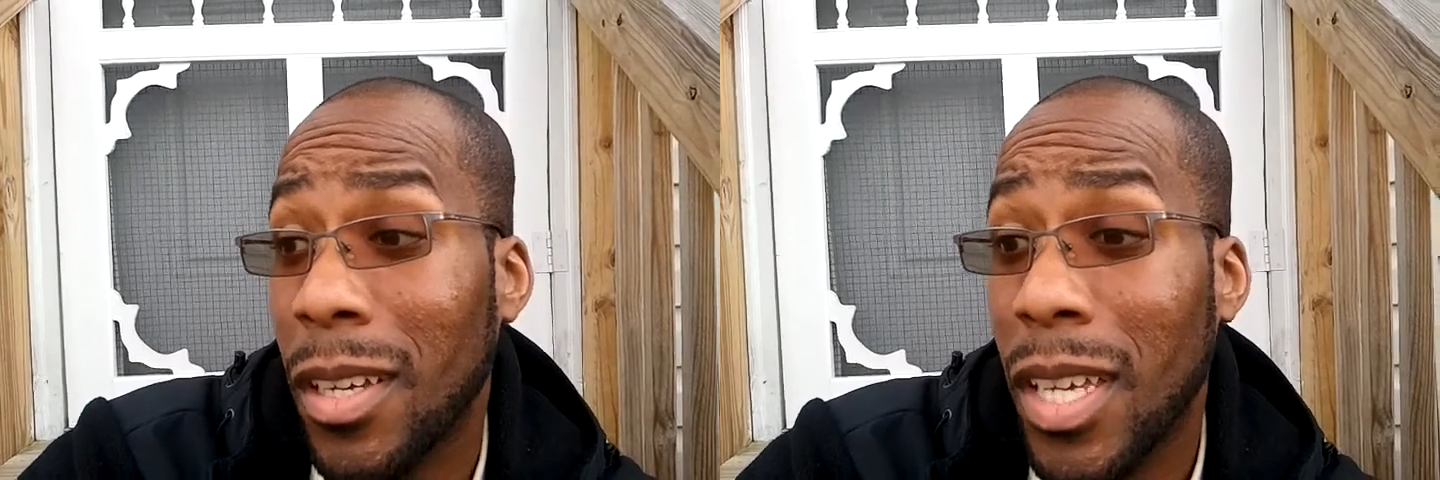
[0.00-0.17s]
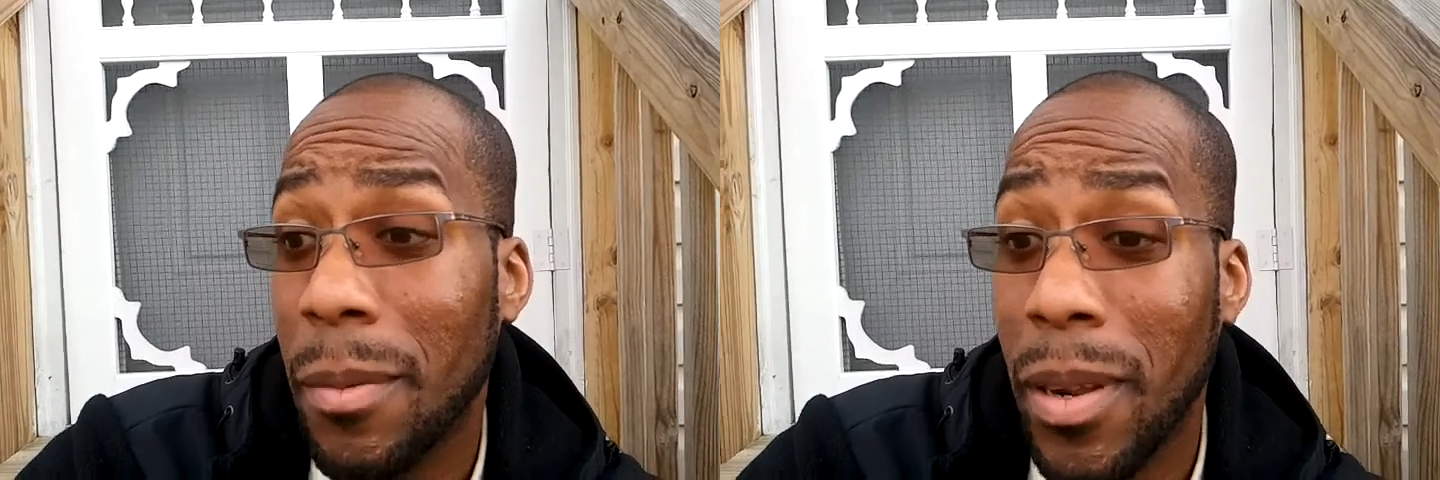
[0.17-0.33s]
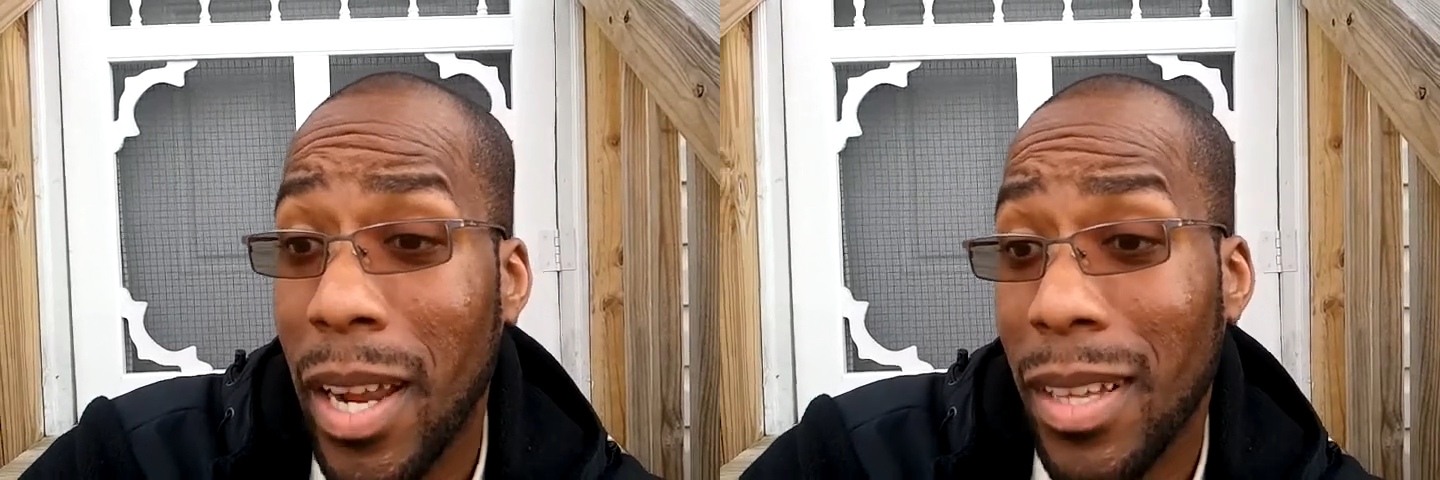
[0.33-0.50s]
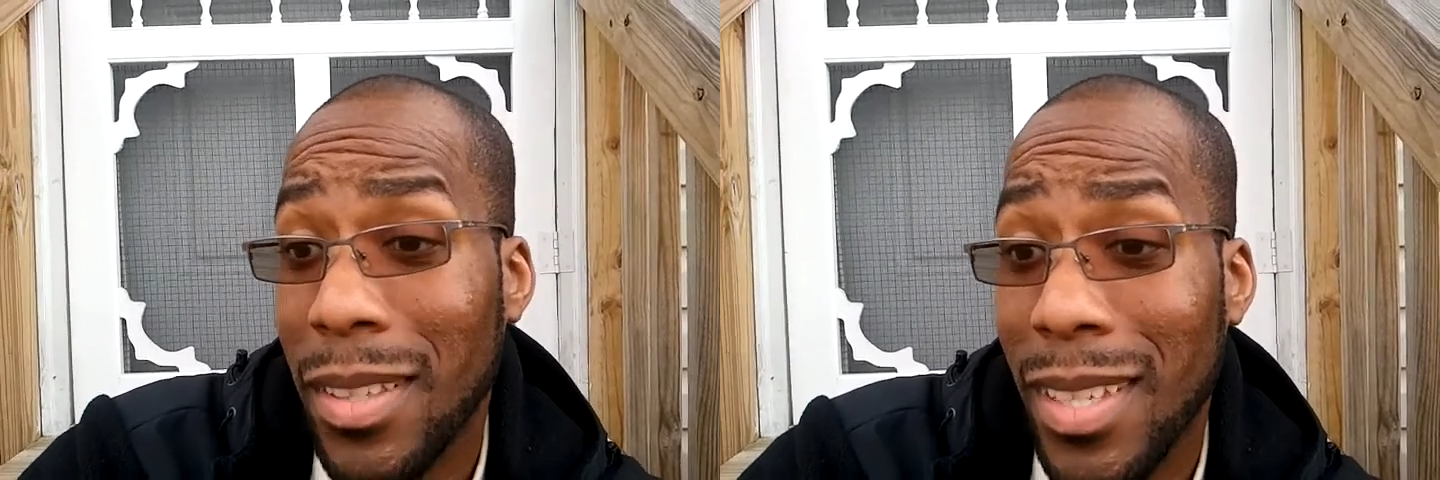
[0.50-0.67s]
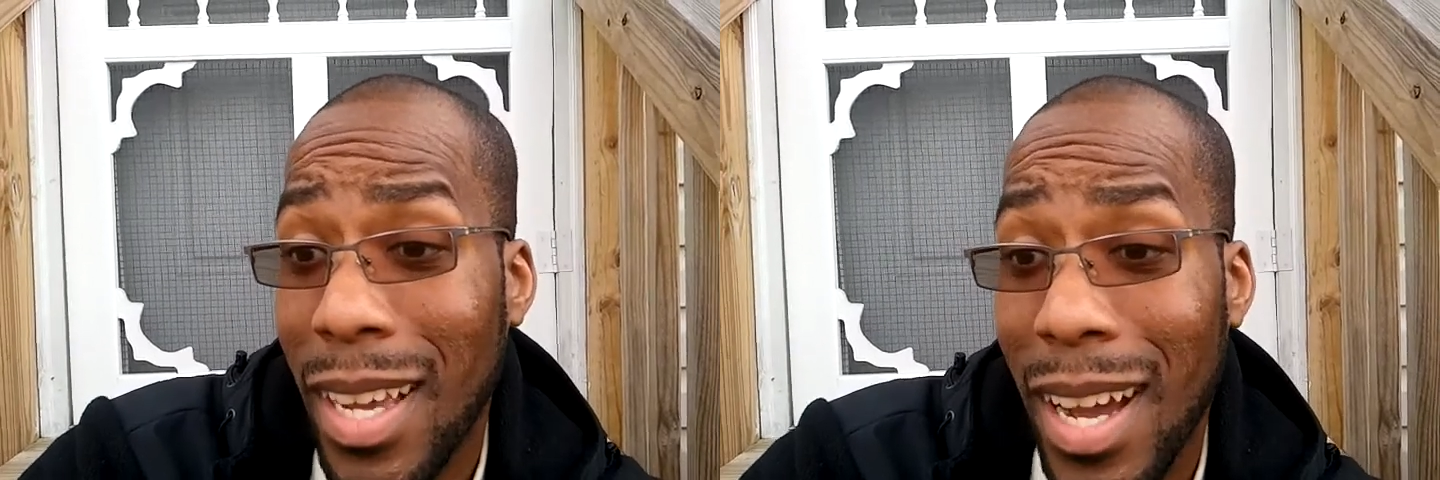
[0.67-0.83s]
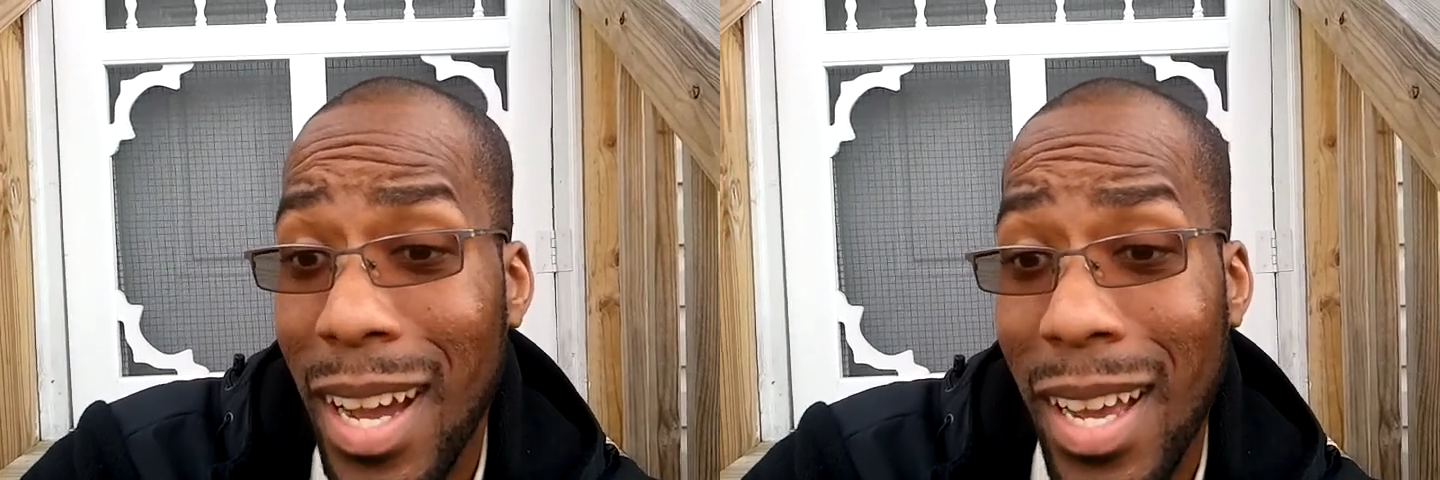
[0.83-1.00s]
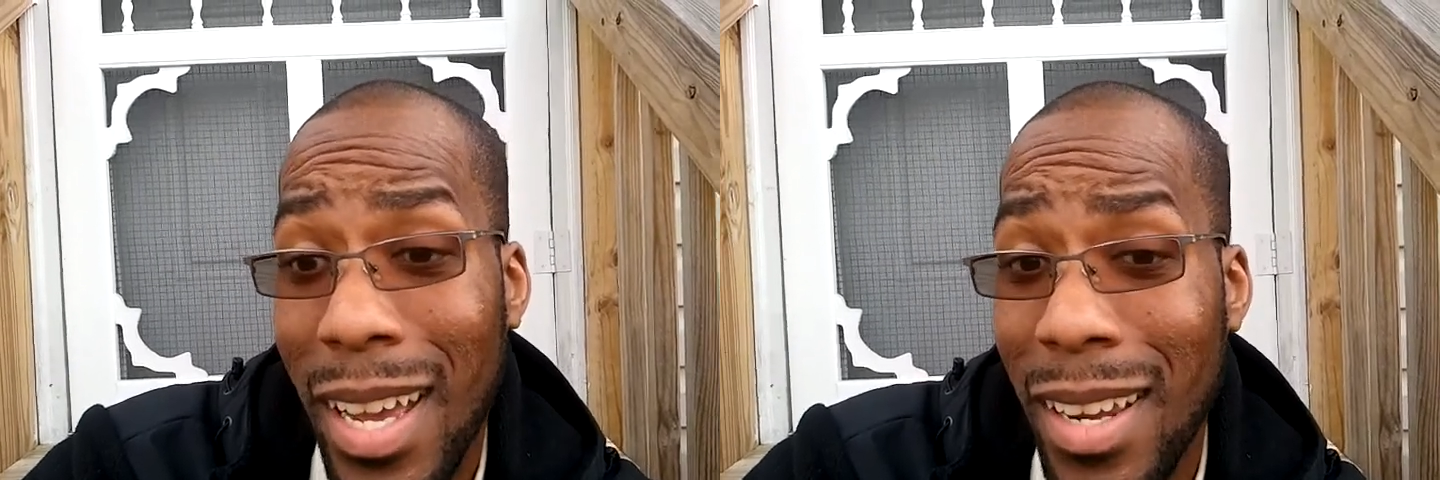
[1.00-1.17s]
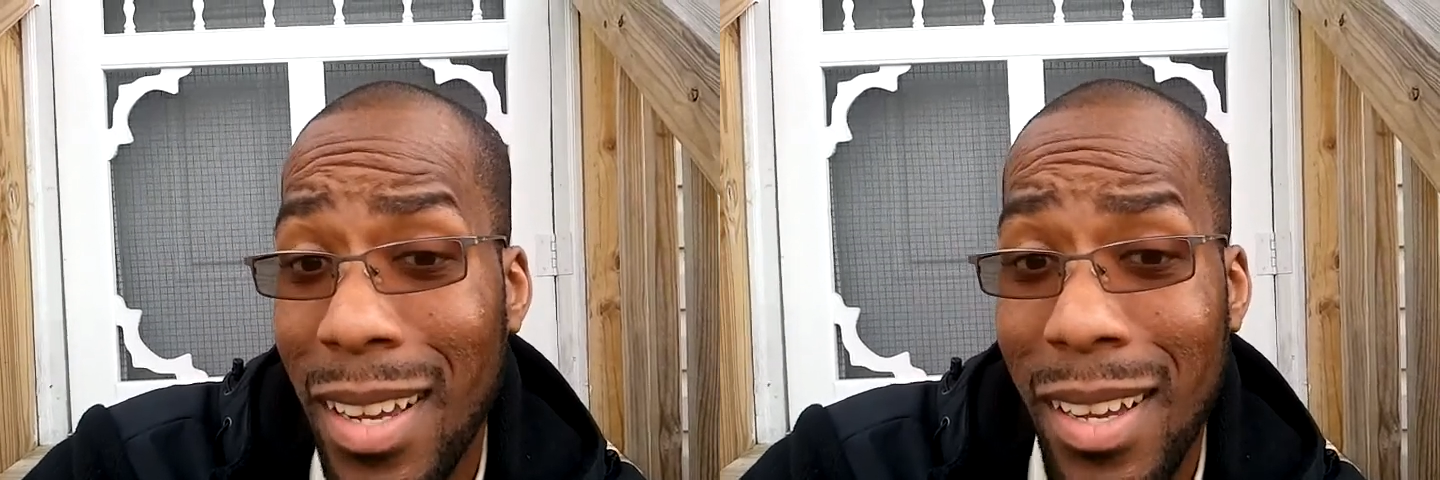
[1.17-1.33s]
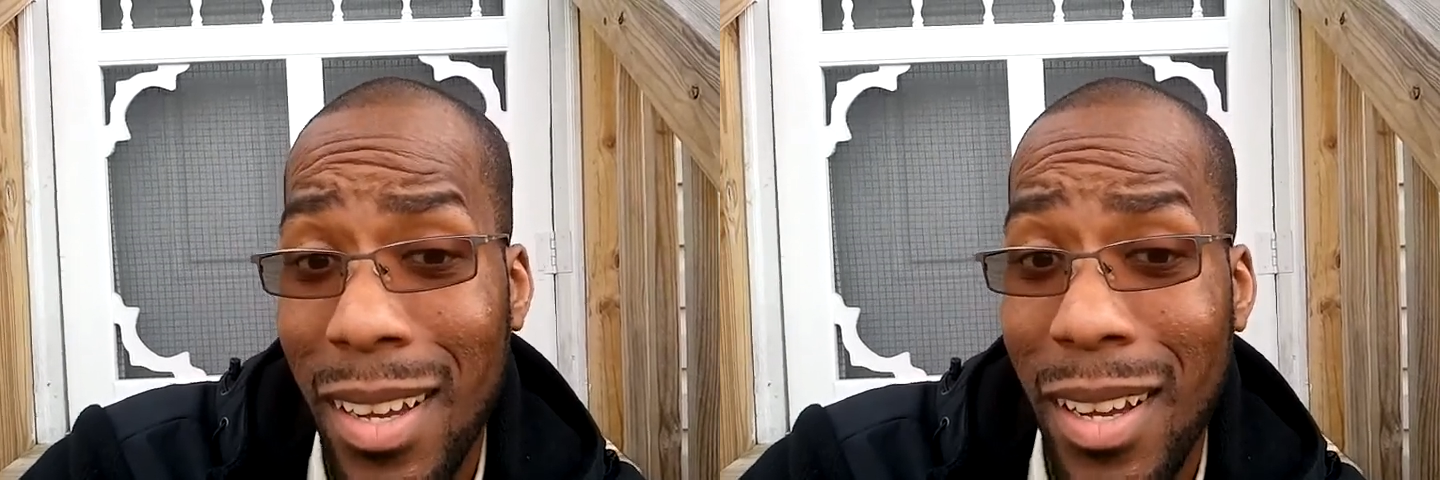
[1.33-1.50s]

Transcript: keep it outside,